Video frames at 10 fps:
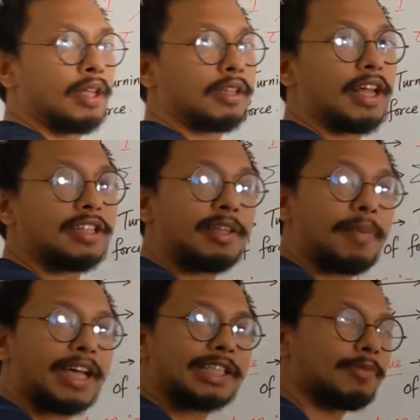That is the
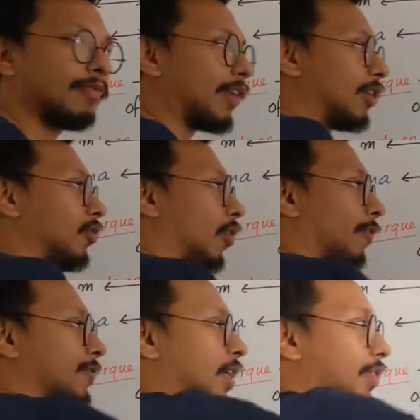maximum value
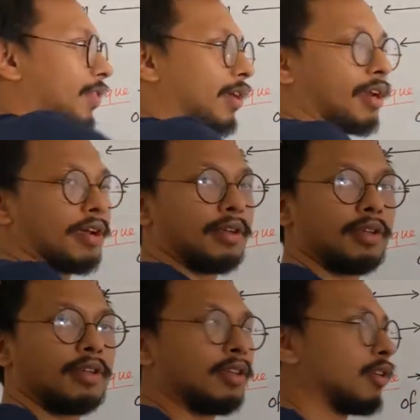of sine theta.
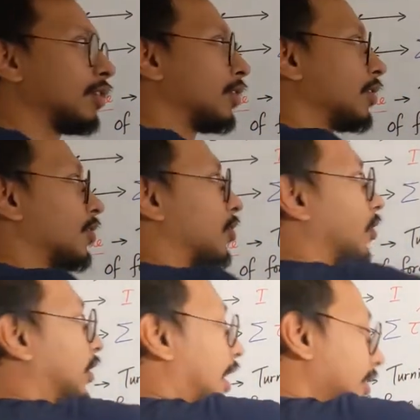So
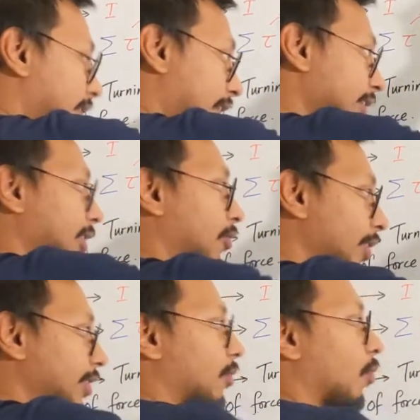that is the
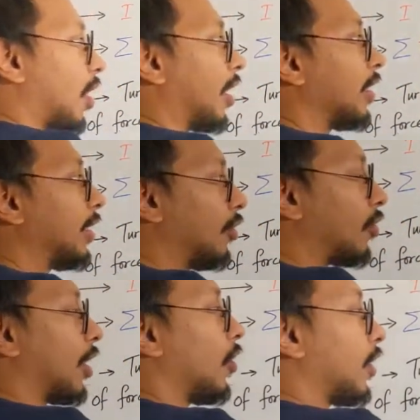reason why you
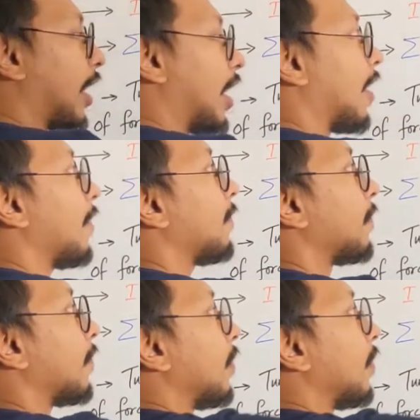cannot have